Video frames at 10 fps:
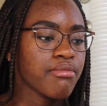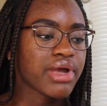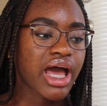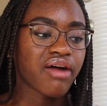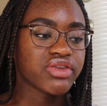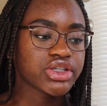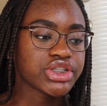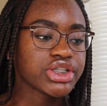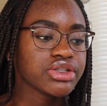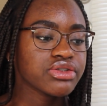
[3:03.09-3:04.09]
But after
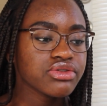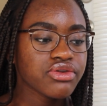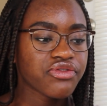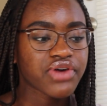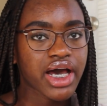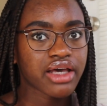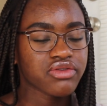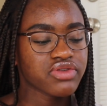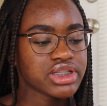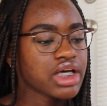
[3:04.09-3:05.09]
2,
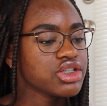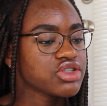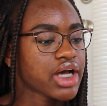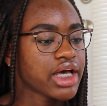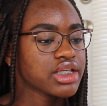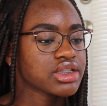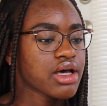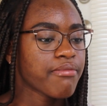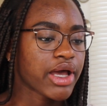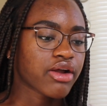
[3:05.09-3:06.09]
5, 10 tries,
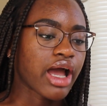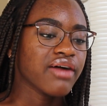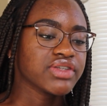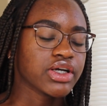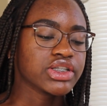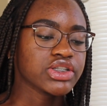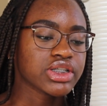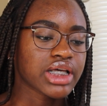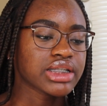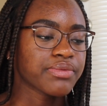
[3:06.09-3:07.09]
my craft started to
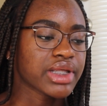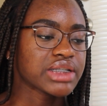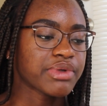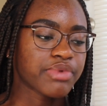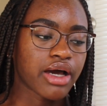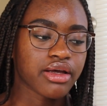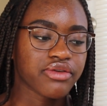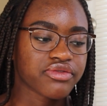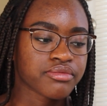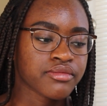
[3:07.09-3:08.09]
look like something to be proud
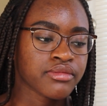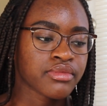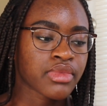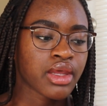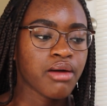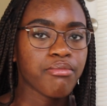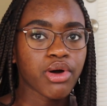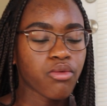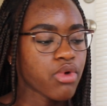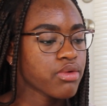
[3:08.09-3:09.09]
of.
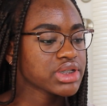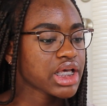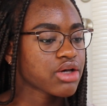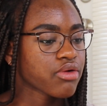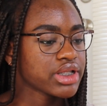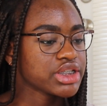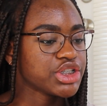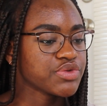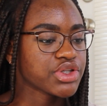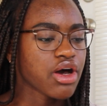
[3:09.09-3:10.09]
But what was I going to
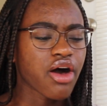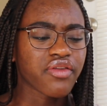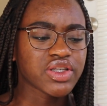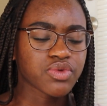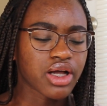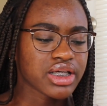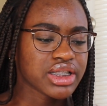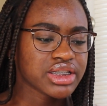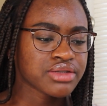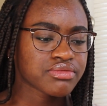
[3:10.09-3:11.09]
do with all these
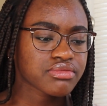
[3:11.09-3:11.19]
wallets?